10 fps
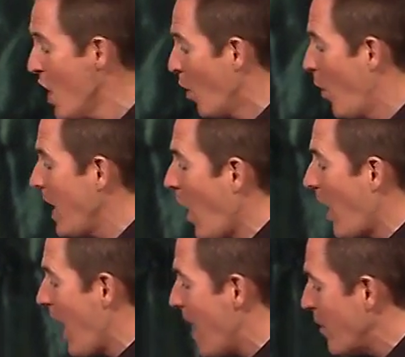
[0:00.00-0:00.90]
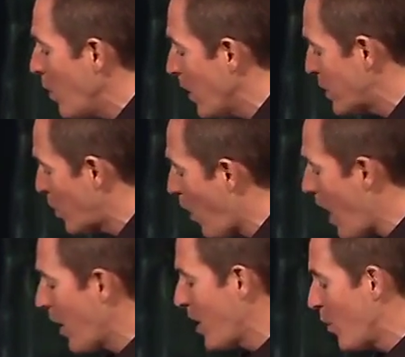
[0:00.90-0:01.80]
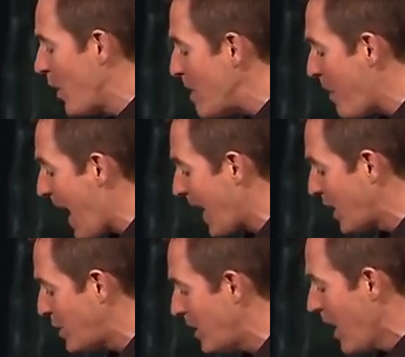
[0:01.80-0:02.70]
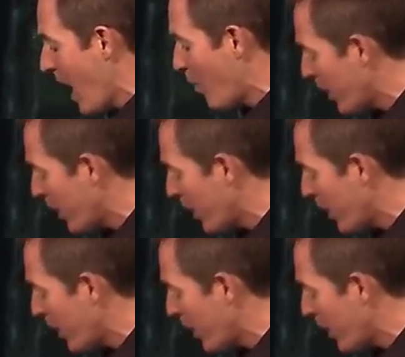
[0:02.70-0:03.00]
We are every once in a while going to repackage it, and we're